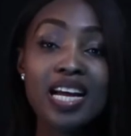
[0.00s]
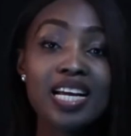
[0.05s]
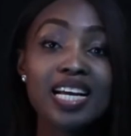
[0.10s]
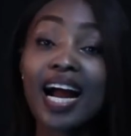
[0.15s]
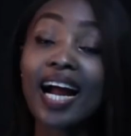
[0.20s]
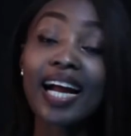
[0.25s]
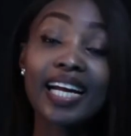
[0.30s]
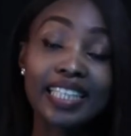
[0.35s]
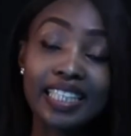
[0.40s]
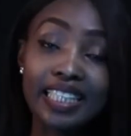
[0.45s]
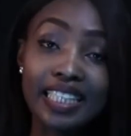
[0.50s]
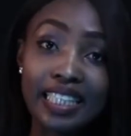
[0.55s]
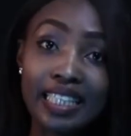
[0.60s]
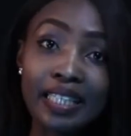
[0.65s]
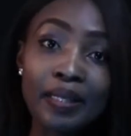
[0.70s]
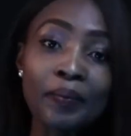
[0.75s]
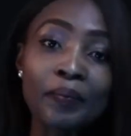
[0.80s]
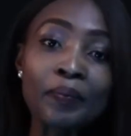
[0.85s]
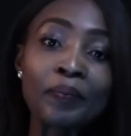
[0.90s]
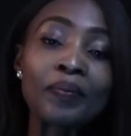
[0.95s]

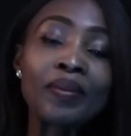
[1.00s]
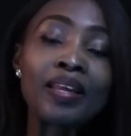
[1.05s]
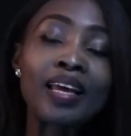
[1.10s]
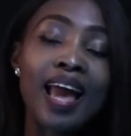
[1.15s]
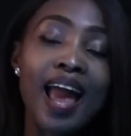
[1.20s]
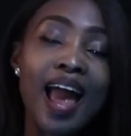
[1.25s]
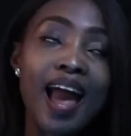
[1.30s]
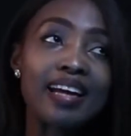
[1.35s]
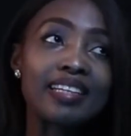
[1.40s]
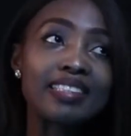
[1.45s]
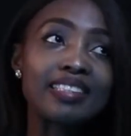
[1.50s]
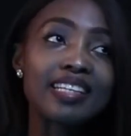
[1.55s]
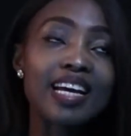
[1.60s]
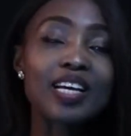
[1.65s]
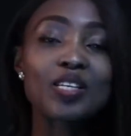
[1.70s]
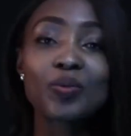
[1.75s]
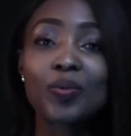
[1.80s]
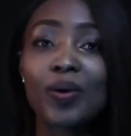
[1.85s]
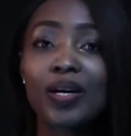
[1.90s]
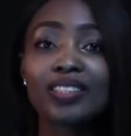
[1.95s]
kindly, and
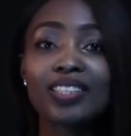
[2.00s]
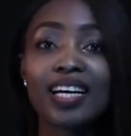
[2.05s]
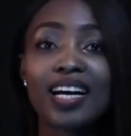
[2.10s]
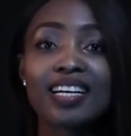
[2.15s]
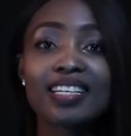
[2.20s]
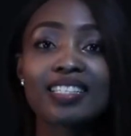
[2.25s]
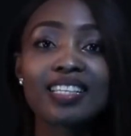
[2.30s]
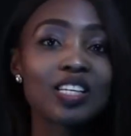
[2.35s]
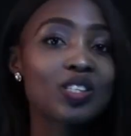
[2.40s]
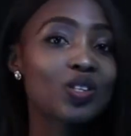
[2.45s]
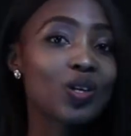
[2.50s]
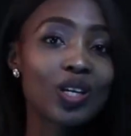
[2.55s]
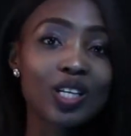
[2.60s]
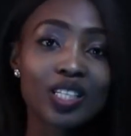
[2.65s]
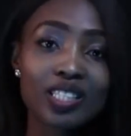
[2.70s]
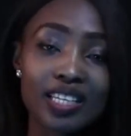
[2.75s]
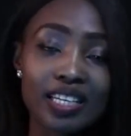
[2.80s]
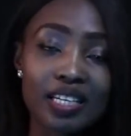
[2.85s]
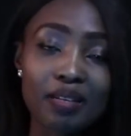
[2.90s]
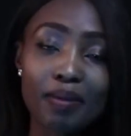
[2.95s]
as well as I
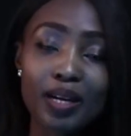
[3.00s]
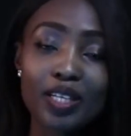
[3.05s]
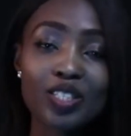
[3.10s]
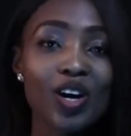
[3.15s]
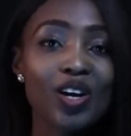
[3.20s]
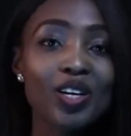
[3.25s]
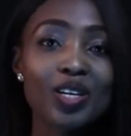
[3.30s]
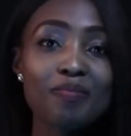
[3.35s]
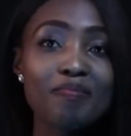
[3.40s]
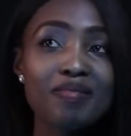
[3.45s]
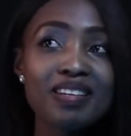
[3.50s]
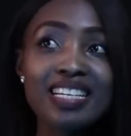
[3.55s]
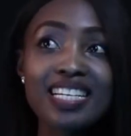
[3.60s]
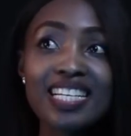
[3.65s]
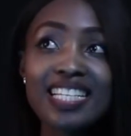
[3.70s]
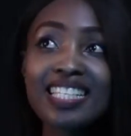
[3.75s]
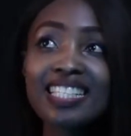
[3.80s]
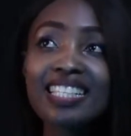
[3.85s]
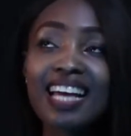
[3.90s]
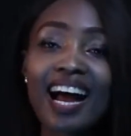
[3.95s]
started sending my
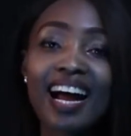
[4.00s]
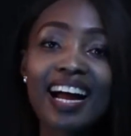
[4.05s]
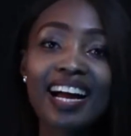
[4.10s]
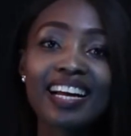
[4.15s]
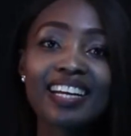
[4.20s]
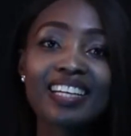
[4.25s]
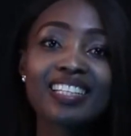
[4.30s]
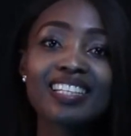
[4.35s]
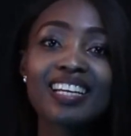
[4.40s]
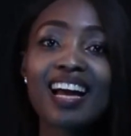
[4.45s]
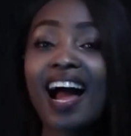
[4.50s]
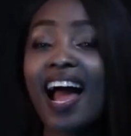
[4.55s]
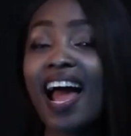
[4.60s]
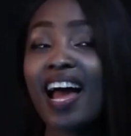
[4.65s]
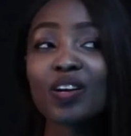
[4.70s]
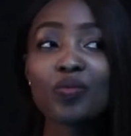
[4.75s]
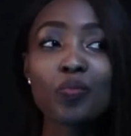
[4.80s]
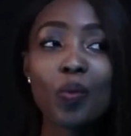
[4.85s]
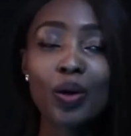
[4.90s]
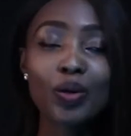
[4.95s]
documents. I
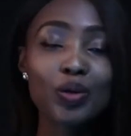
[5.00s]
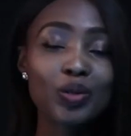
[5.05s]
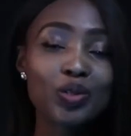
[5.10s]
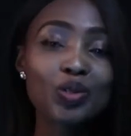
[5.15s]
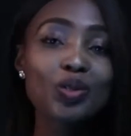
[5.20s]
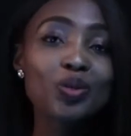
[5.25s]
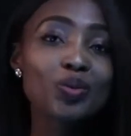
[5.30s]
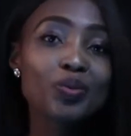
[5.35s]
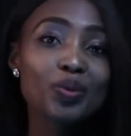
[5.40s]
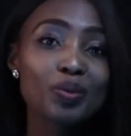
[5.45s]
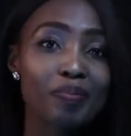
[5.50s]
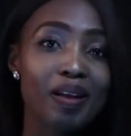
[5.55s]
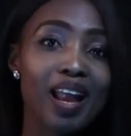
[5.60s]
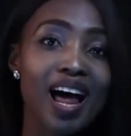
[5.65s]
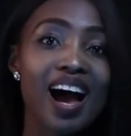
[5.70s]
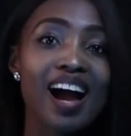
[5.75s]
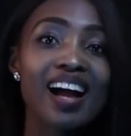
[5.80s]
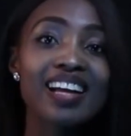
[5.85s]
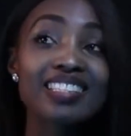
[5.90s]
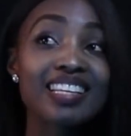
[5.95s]
had 1 or 2
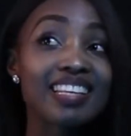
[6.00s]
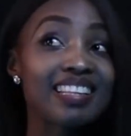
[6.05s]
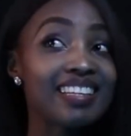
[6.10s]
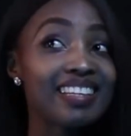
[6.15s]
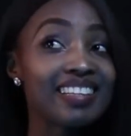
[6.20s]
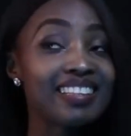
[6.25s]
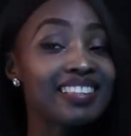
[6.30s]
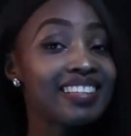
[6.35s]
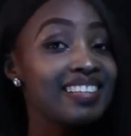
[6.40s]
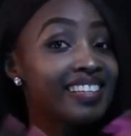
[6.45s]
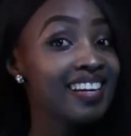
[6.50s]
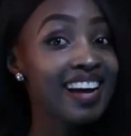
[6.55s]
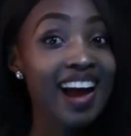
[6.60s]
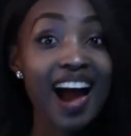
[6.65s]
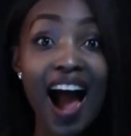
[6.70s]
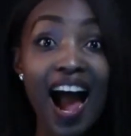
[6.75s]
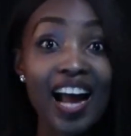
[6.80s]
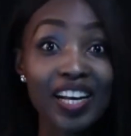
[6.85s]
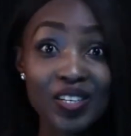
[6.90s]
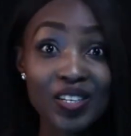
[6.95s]
replies, and then
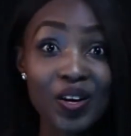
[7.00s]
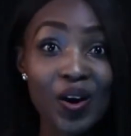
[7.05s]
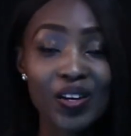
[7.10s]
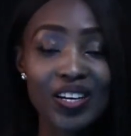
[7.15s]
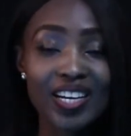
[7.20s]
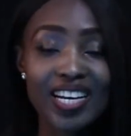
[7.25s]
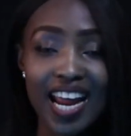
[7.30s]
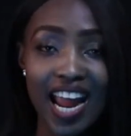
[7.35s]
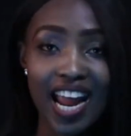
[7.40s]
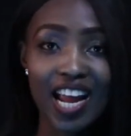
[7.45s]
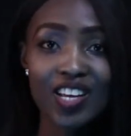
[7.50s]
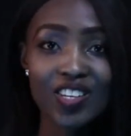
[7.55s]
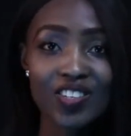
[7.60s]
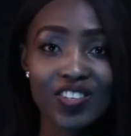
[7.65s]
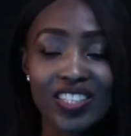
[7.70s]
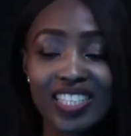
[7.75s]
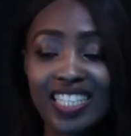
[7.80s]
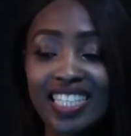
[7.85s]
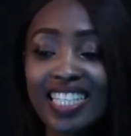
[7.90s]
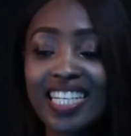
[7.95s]
I got an
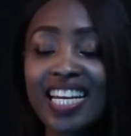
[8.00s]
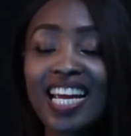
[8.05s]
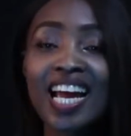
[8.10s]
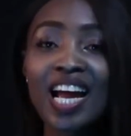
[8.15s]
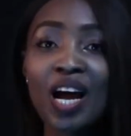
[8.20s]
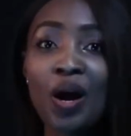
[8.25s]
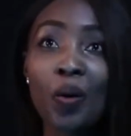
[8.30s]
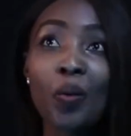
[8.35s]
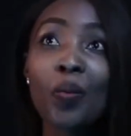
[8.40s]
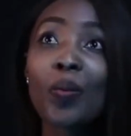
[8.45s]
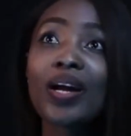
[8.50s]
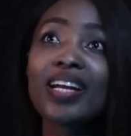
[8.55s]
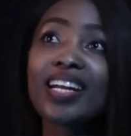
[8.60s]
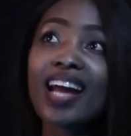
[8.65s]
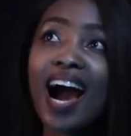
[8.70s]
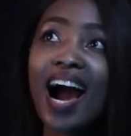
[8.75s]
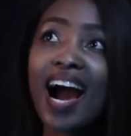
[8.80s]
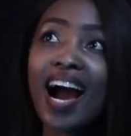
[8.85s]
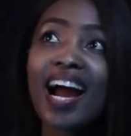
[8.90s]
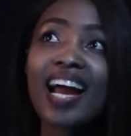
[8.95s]
agent. When
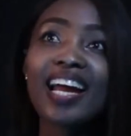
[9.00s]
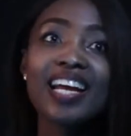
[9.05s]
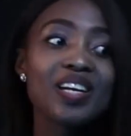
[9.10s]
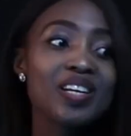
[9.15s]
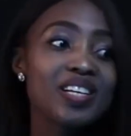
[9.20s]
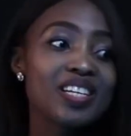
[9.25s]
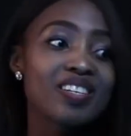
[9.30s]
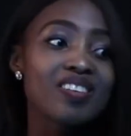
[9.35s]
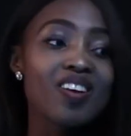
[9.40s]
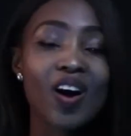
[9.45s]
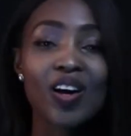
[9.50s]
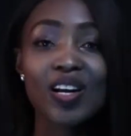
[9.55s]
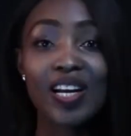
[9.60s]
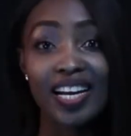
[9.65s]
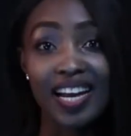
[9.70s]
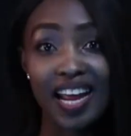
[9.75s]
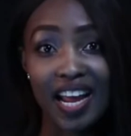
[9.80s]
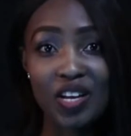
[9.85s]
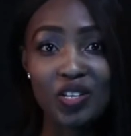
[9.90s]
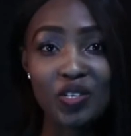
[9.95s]
I got
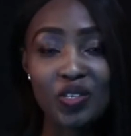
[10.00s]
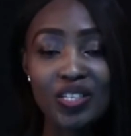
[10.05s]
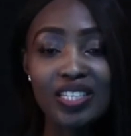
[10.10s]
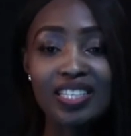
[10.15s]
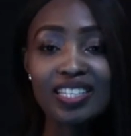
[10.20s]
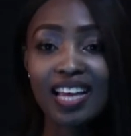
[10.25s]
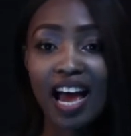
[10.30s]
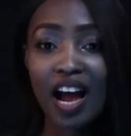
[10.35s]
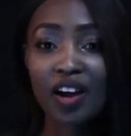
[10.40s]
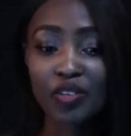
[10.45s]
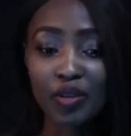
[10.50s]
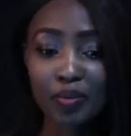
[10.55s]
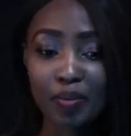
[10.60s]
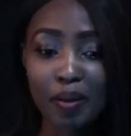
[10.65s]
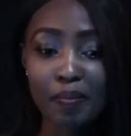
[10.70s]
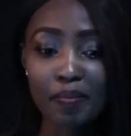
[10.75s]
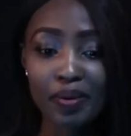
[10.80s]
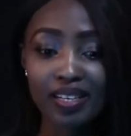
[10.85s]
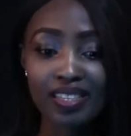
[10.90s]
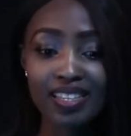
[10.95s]
an agent, I
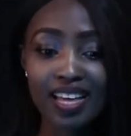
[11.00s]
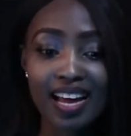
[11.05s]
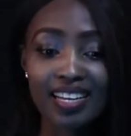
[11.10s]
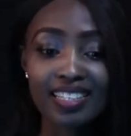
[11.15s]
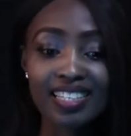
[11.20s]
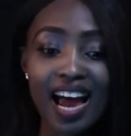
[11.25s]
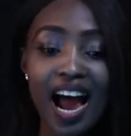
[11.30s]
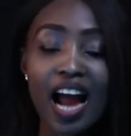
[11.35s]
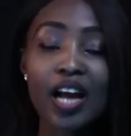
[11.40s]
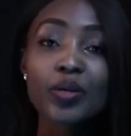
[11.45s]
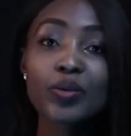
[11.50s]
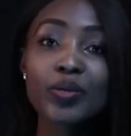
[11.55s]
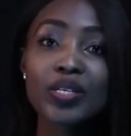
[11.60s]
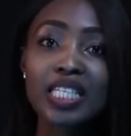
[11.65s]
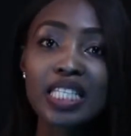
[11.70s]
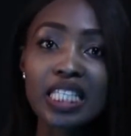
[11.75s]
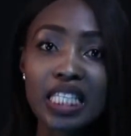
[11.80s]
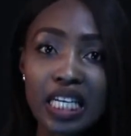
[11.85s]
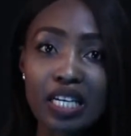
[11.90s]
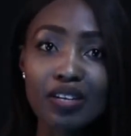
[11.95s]
remember that I
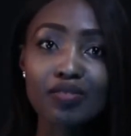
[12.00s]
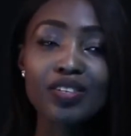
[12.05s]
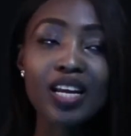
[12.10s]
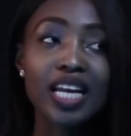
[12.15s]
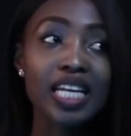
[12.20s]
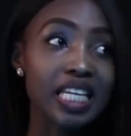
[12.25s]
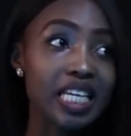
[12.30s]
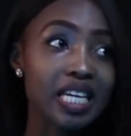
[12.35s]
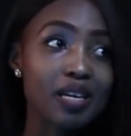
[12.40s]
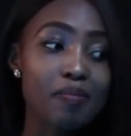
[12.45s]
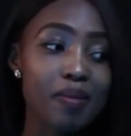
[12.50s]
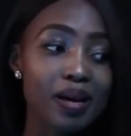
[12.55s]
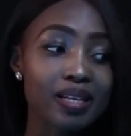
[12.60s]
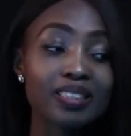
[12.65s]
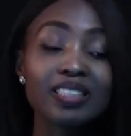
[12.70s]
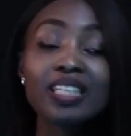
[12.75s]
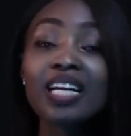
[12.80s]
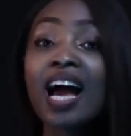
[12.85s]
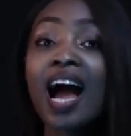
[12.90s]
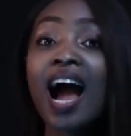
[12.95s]
received an
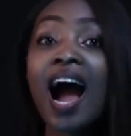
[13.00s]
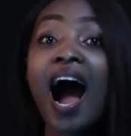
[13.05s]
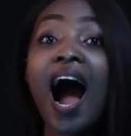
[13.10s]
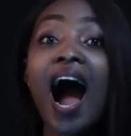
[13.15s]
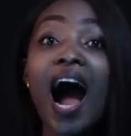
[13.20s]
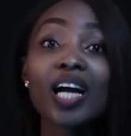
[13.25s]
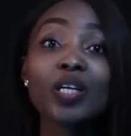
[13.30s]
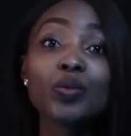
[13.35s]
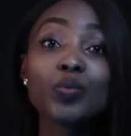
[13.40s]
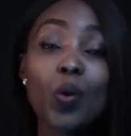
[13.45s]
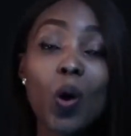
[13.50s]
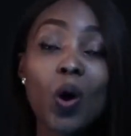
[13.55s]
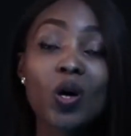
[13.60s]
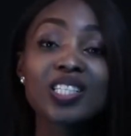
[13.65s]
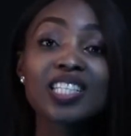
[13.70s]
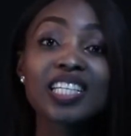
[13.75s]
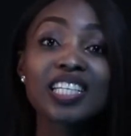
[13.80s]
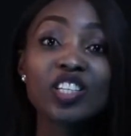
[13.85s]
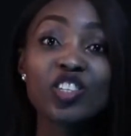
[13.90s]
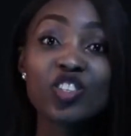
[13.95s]
email. I
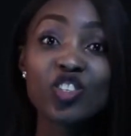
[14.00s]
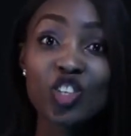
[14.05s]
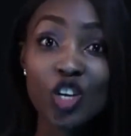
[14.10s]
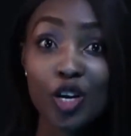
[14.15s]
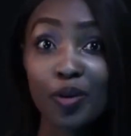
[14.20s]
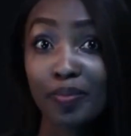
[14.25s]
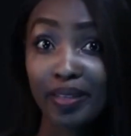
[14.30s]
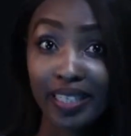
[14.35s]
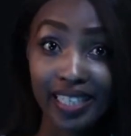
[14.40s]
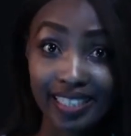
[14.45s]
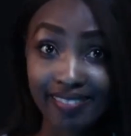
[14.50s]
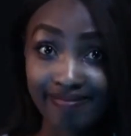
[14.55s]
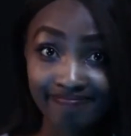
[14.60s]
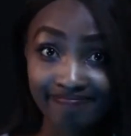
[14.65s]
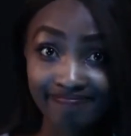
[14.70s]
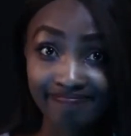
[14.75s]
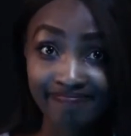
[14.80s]
was in Germany.